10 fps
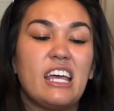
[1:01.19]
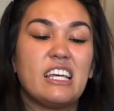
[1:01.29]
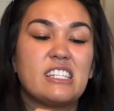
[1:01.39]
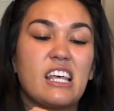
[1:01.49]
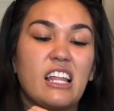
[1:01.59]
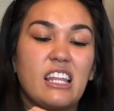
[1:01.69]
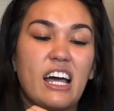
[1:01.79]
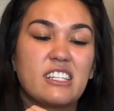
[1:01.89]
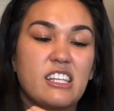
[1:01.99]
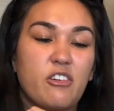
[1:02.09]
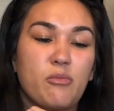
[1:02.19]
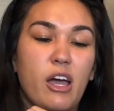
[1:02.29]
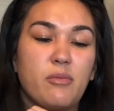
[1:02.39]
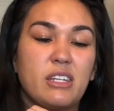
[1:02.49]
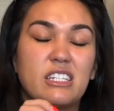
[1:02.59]
is Alexa,
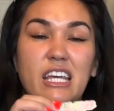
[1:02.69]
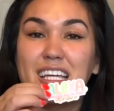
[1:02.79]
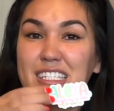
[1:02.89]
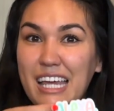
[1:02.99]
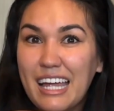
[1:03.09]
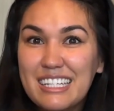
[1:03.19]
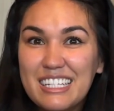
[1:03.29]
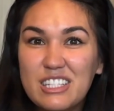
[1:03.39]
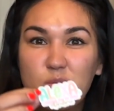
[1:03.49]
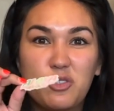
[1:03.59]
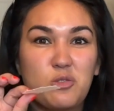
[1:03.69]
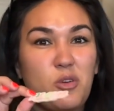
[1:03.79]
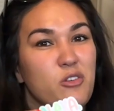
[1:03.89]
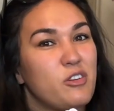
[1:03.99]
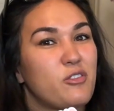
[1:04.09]
remind me to take attendance, which is
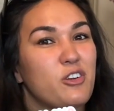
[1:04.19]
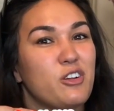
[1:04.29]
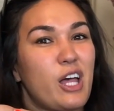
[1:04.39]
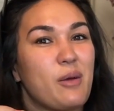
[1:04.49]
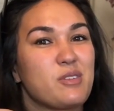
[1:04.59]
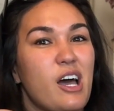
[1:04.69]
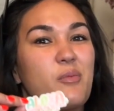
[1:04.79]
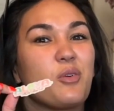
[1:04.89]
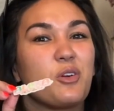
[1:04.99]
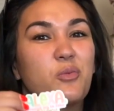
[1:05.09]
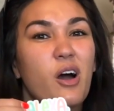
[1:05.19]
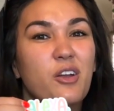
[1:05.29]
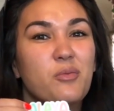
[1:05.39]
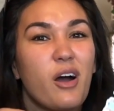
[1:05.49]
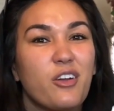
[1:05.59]
perfect for your laptop or your
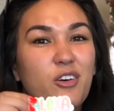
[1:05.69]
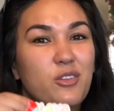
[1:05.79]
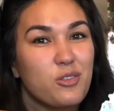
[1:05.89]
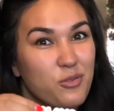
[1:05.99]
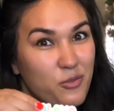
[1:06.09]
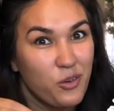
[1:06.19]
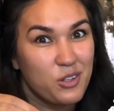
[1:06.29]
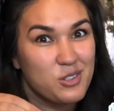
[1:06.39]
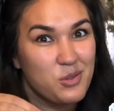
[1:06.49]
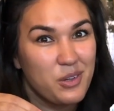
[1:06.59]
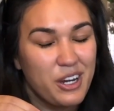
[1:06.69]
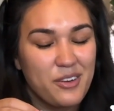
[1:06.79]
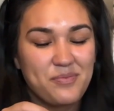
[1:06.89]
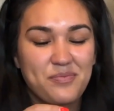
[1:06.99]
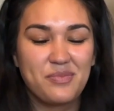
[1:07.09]
water bottle for the school year.